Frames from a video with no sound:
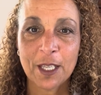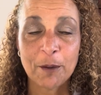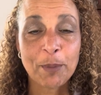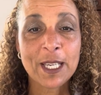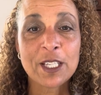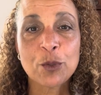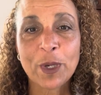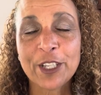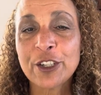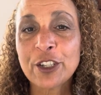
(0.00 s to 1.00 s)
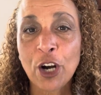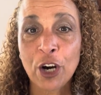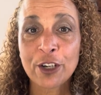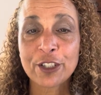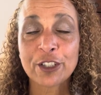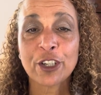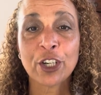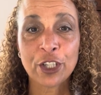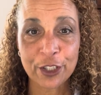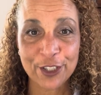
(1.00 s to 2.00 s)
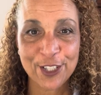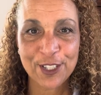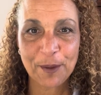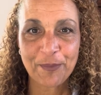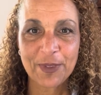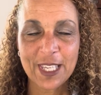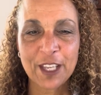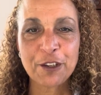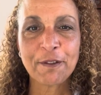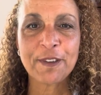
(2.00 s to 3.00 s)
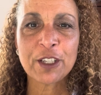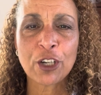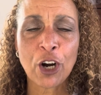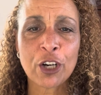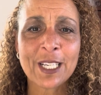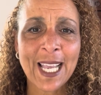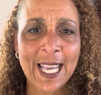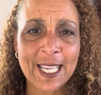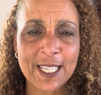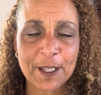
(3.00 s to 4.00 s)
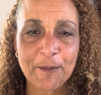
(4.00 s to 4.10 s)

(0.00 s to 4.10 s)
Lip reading: Because when your heart hurts and you feel heartache,